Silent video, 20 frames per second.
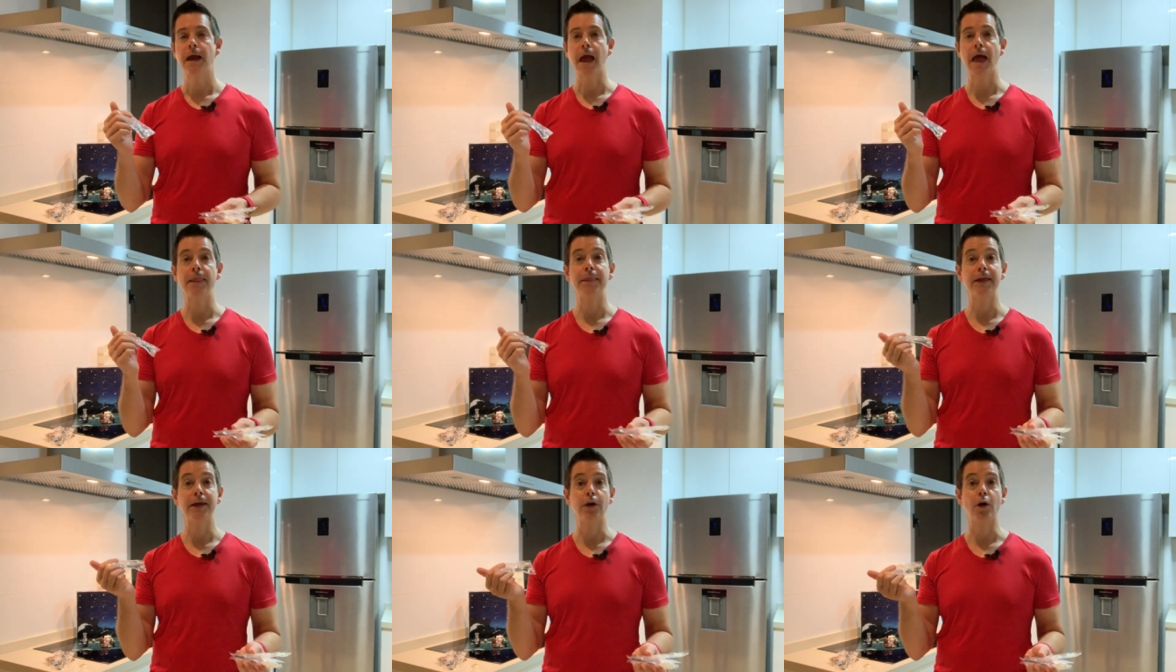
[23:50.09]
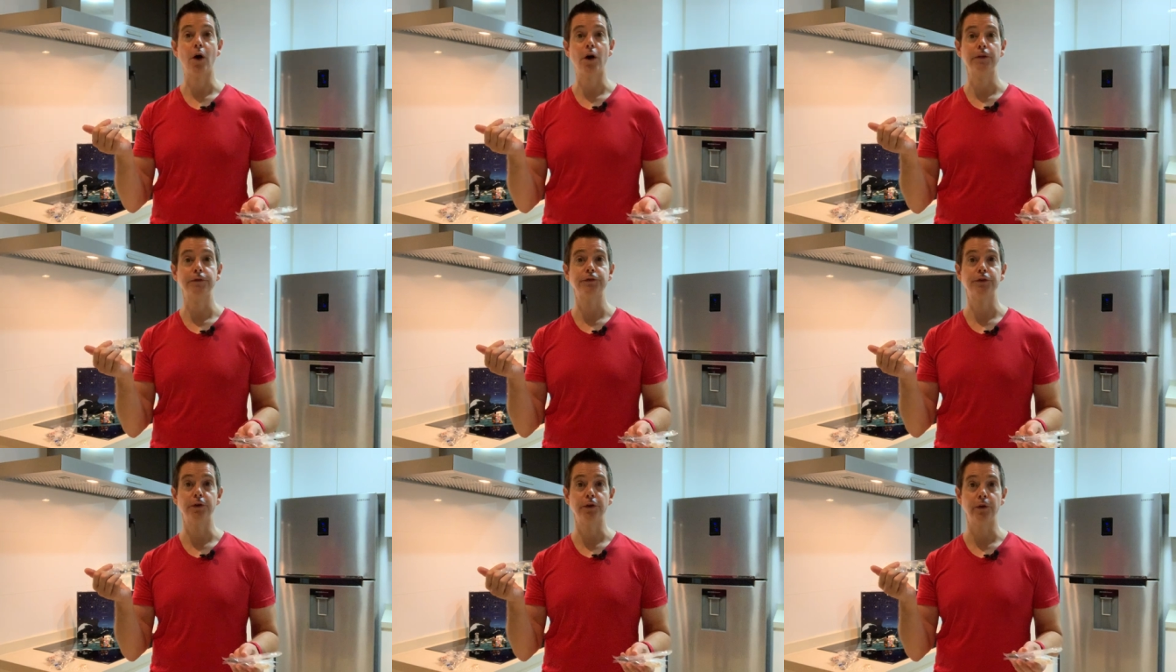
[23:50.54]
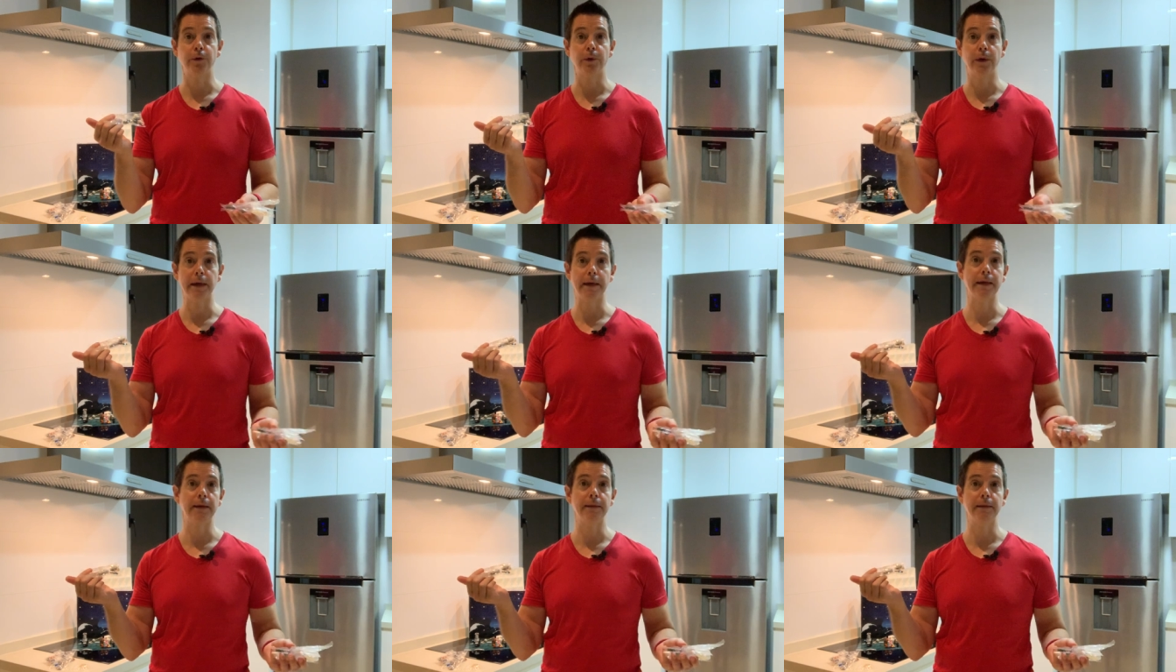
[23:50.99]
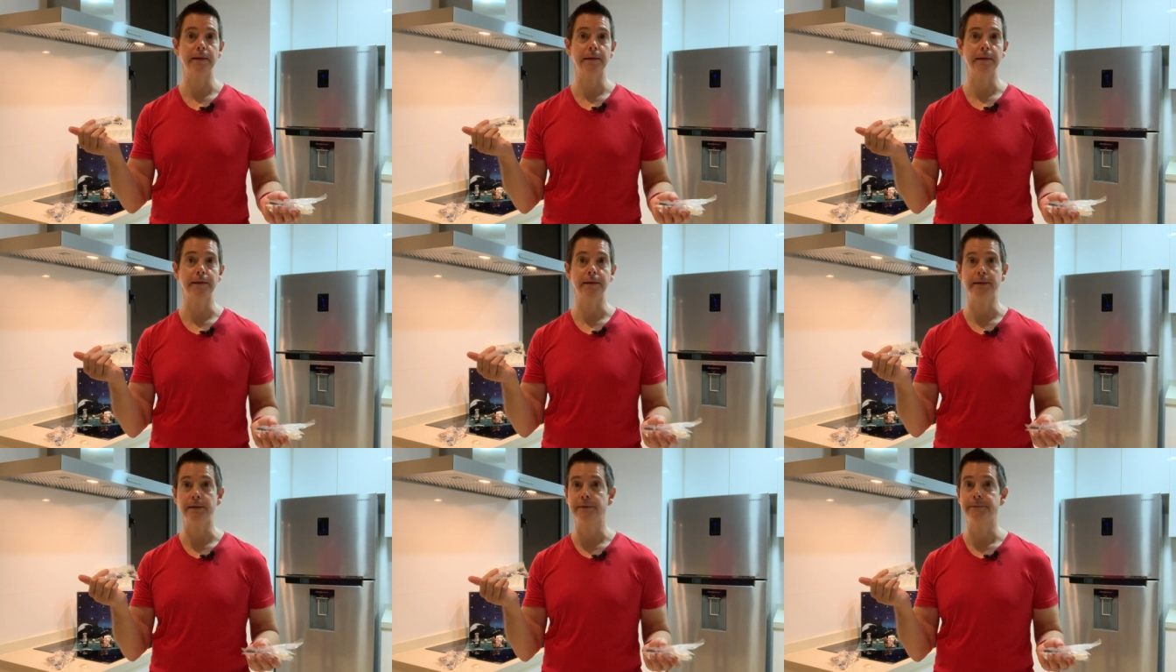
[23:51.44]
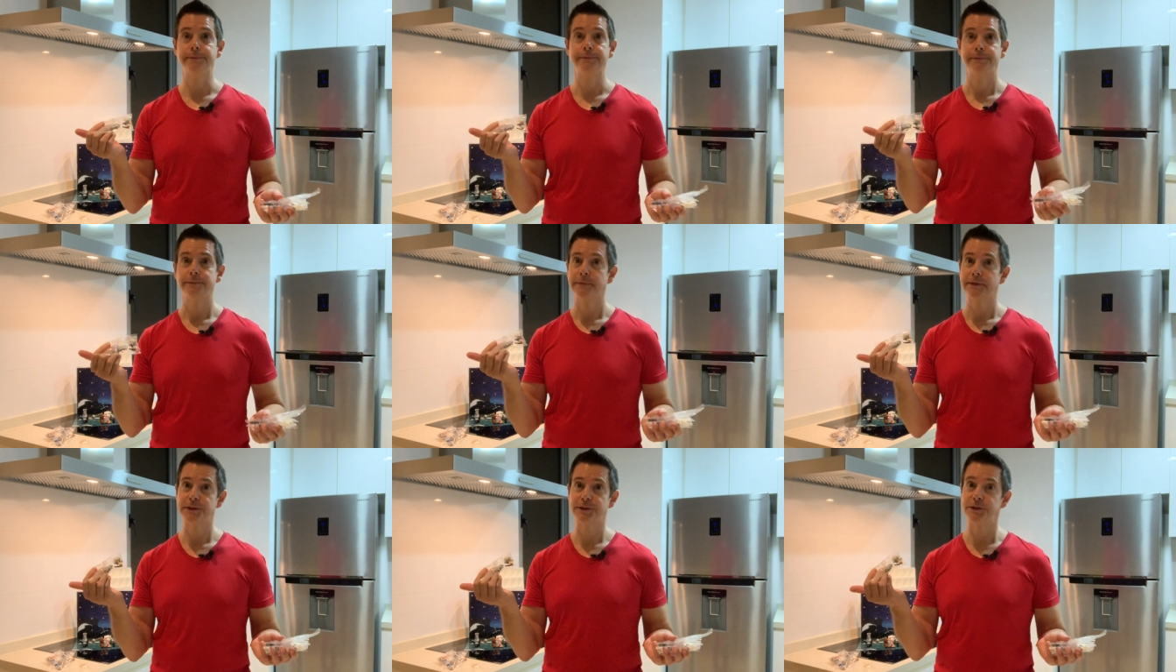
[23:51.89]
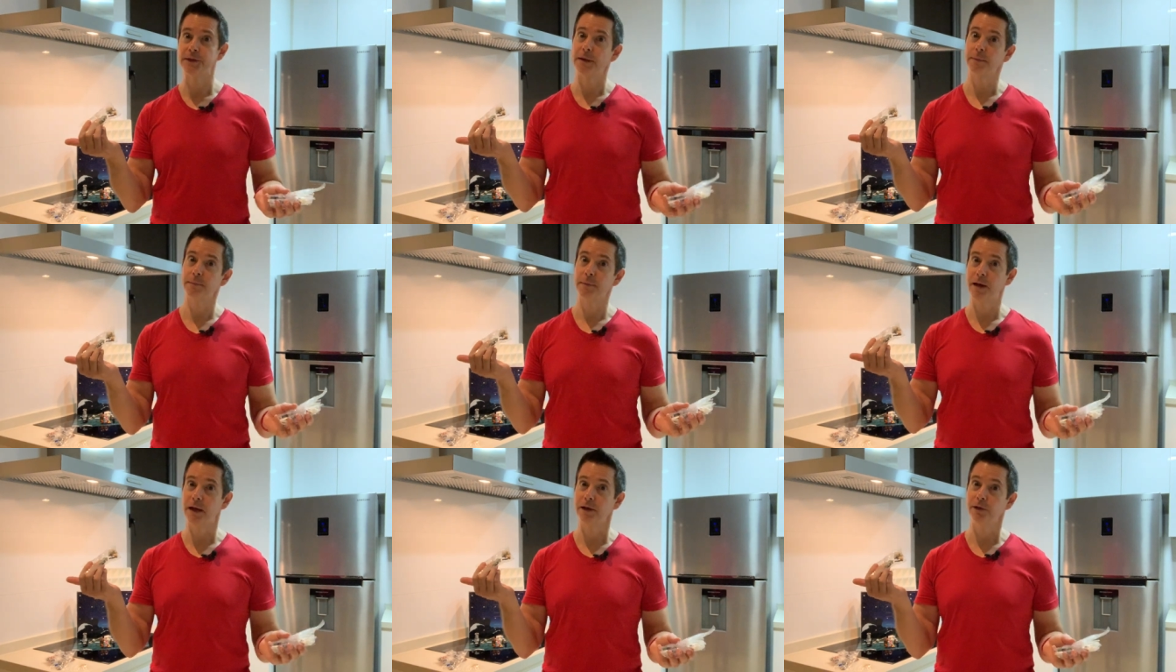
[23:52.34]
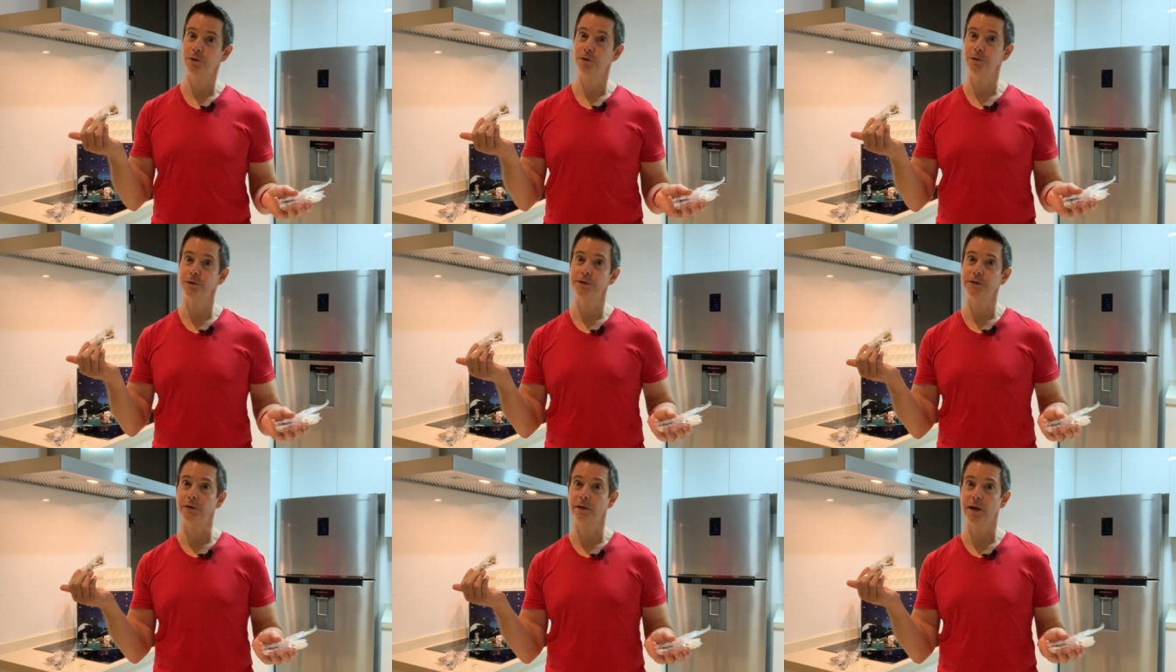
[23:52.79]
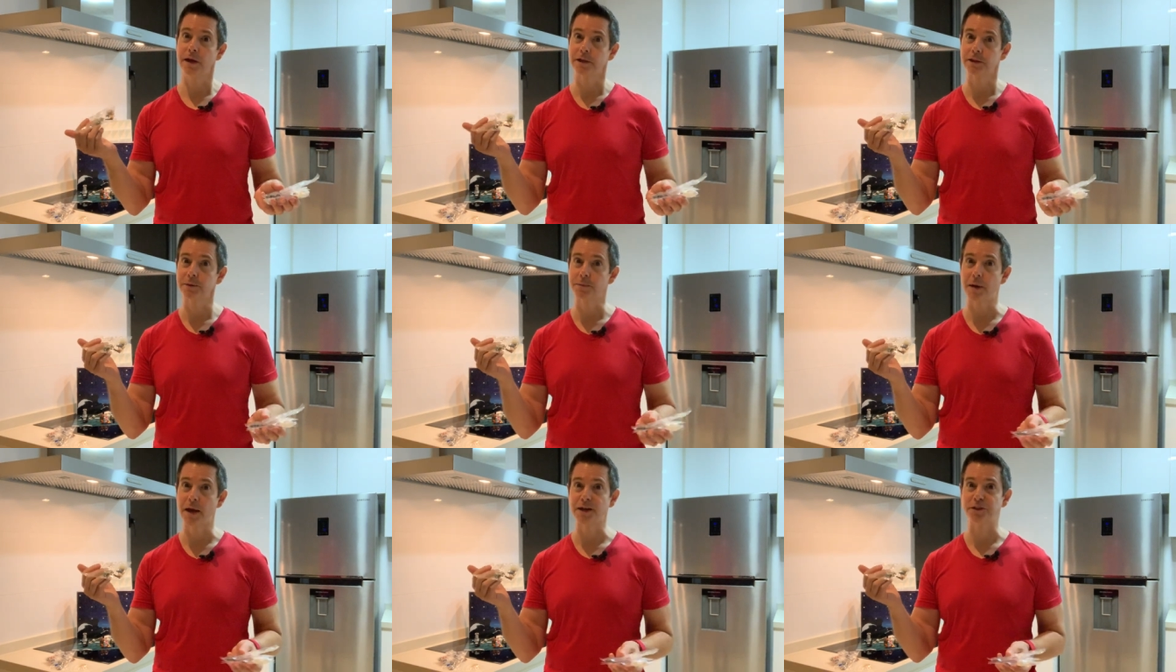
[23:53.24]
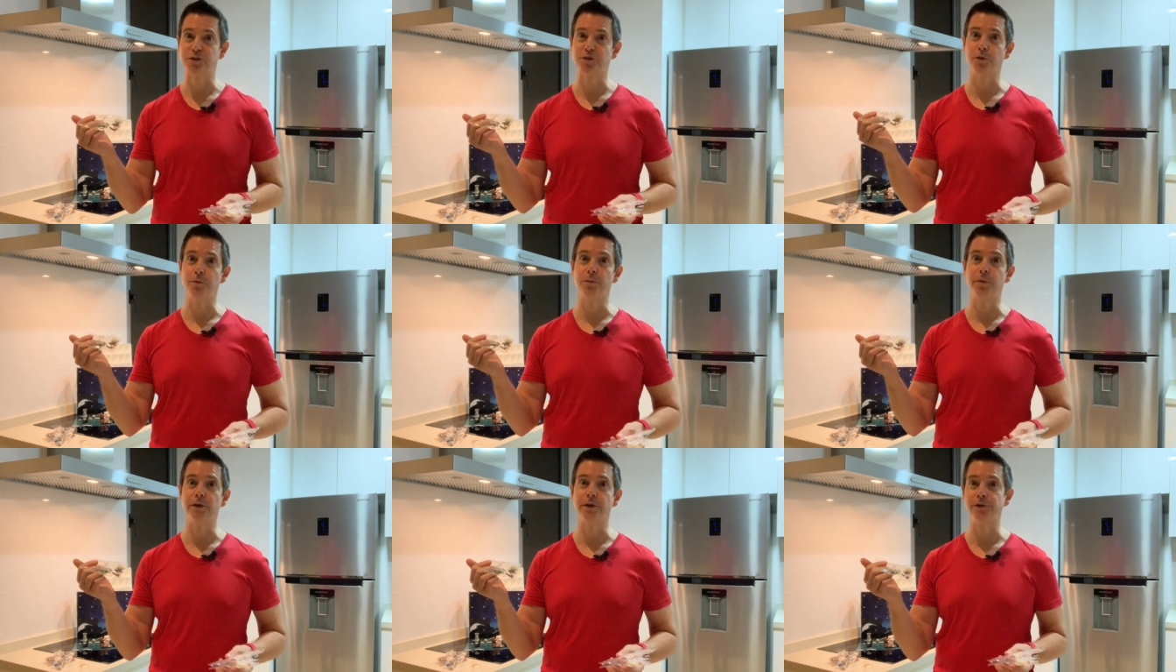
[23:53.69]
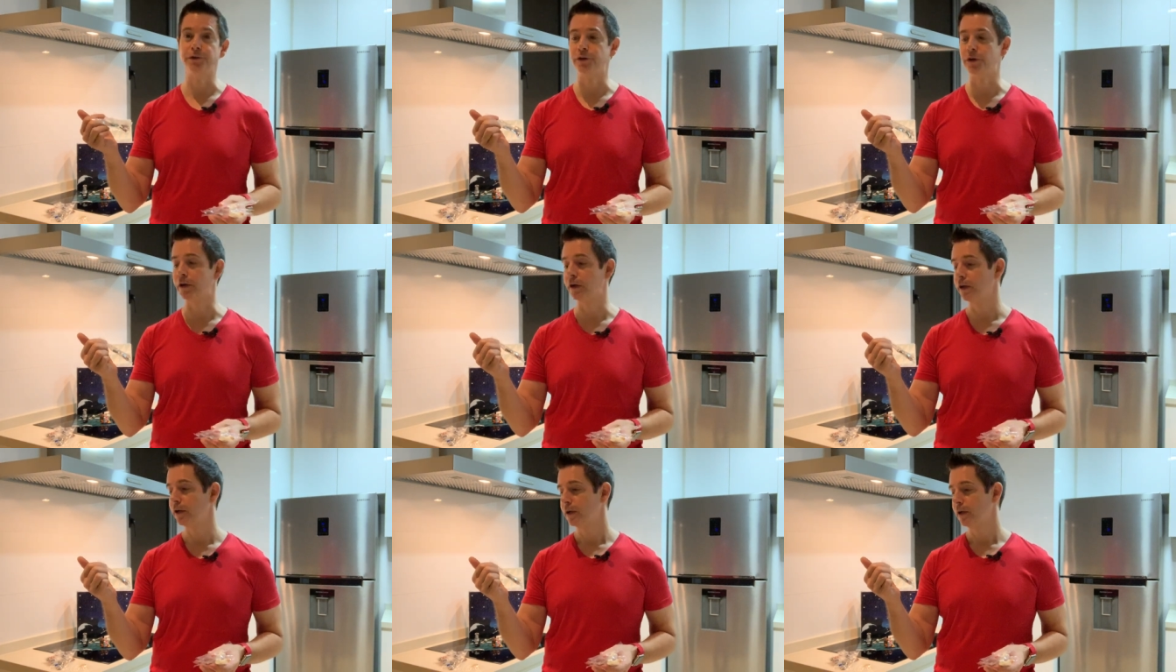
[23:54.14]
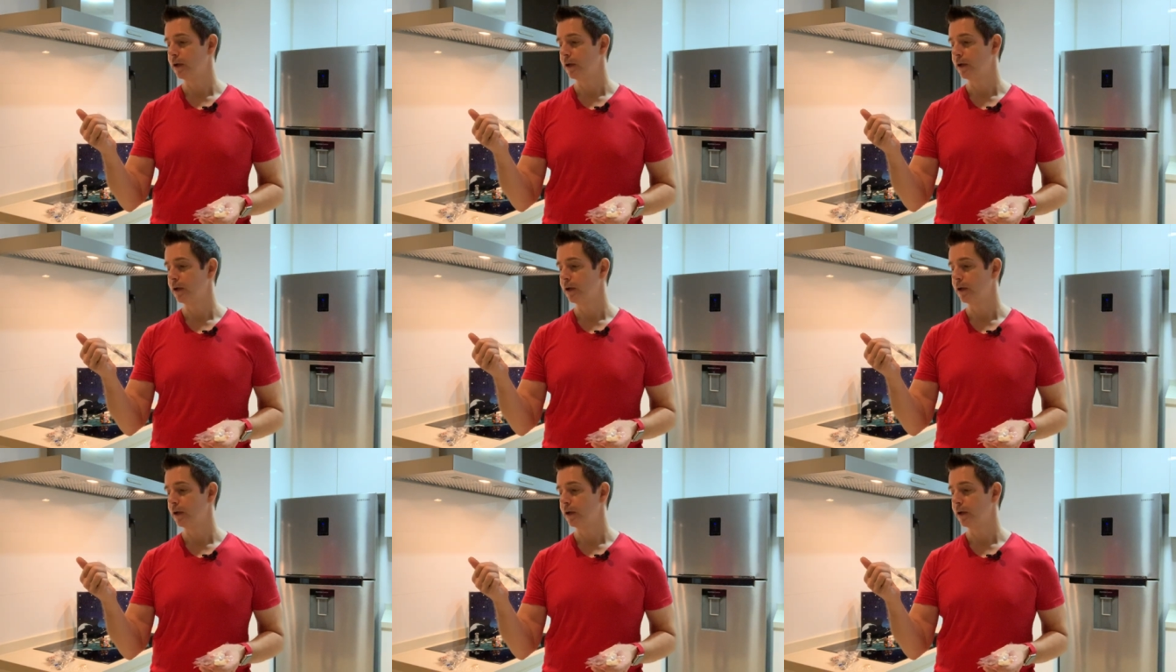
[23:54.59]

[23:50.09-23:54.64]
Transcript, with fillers: and then also in the semi UCS Master Builder